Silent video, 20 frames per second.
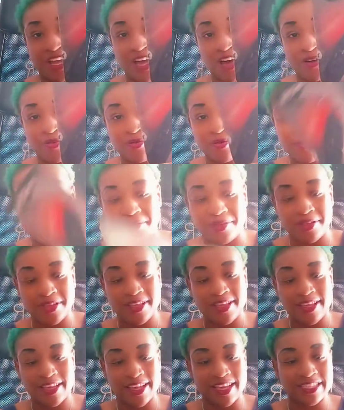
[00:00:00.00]
to go.
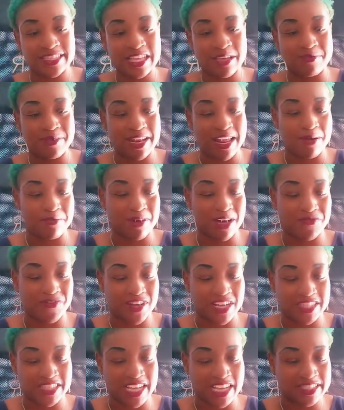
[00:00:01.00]
He said, man, that
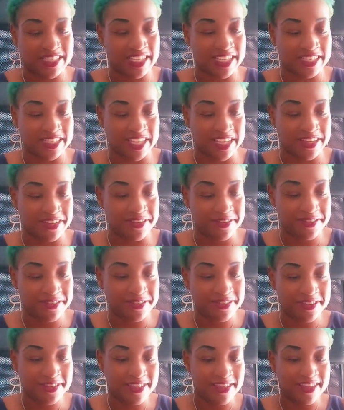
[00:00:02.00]
motherfucker toxic as hell.
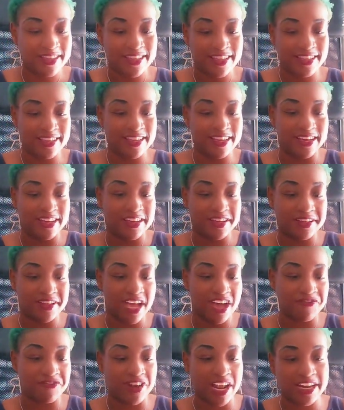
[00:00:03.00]
Yeah,
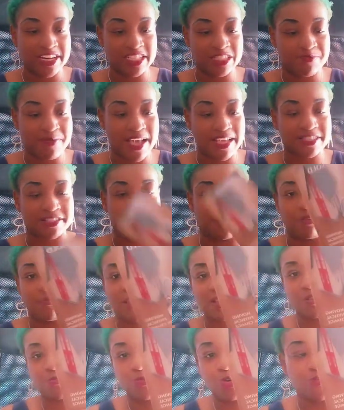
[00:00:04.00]
I feel like this masculine about to